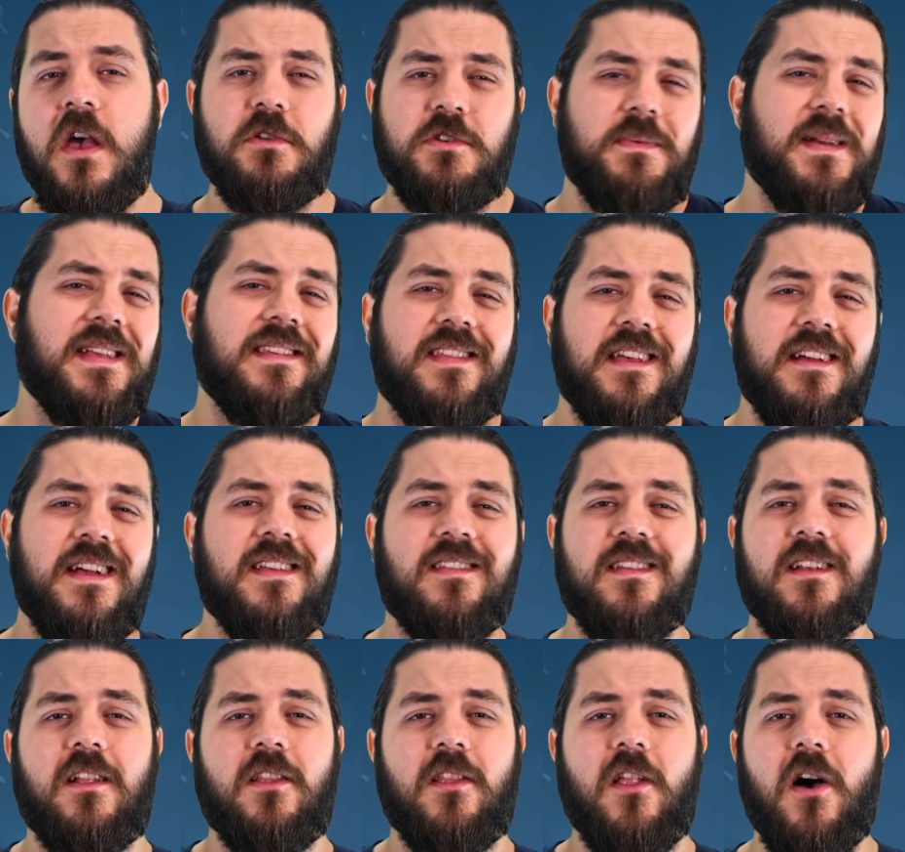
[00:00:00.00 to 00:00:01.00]
which means there
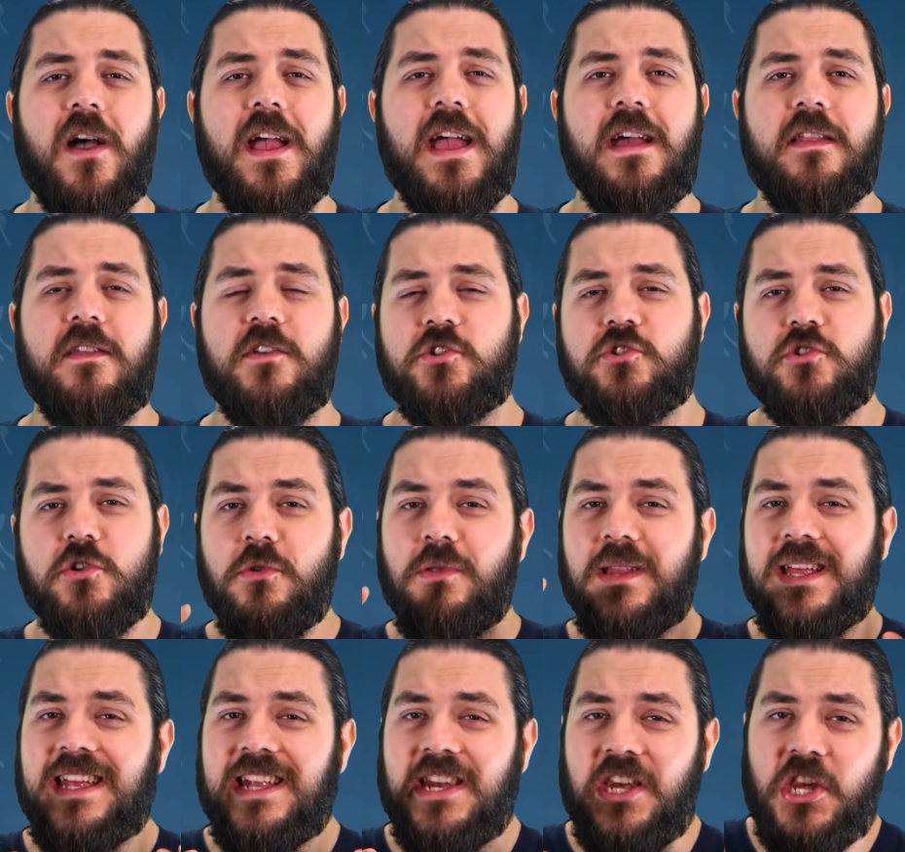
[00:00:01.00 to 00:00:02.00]
isn't a lot here that's
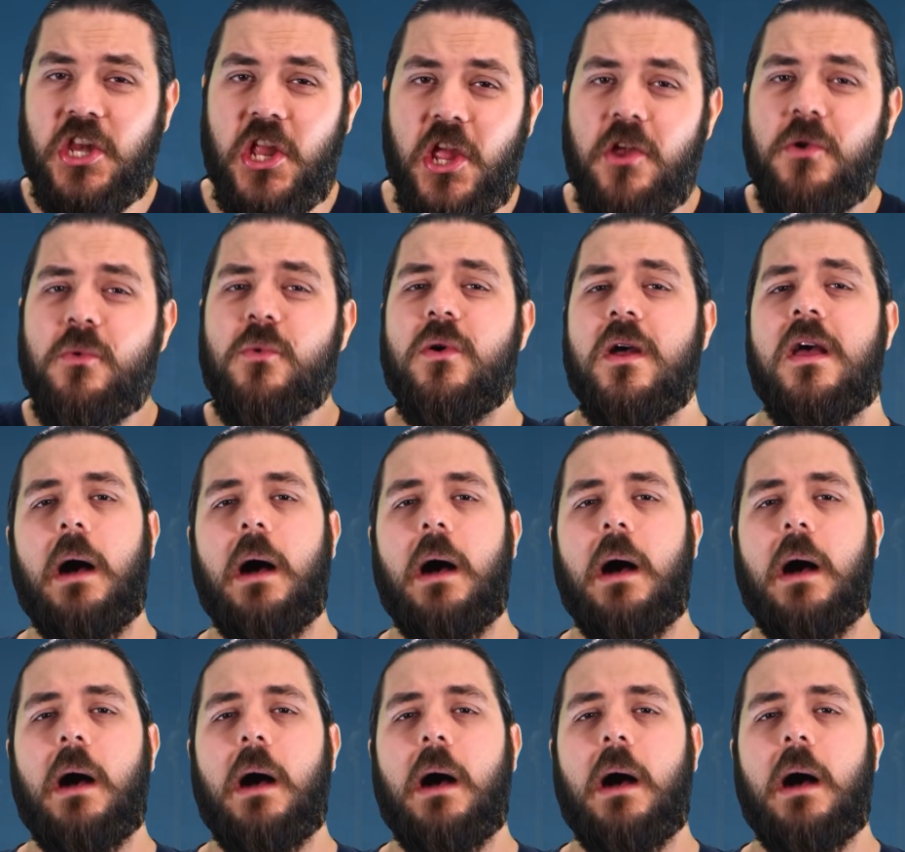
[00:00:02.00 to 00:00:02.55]
truly new,